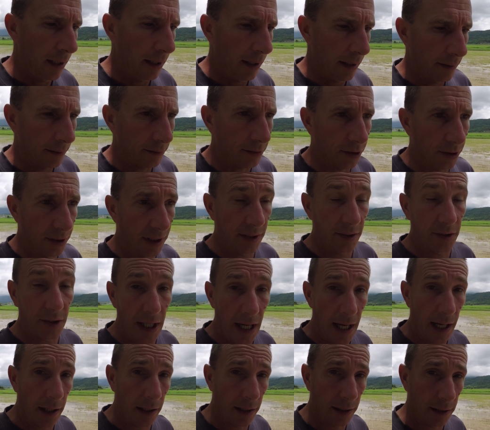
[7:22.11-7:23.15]
to
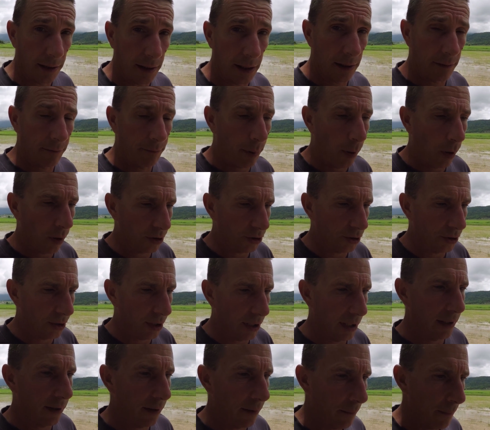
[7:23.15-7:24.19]
descale and polish your
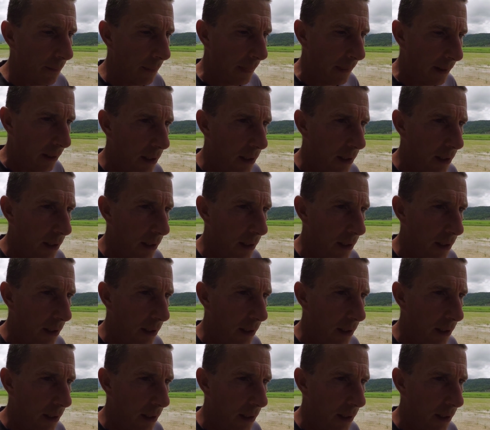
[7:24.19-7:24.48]
teeth?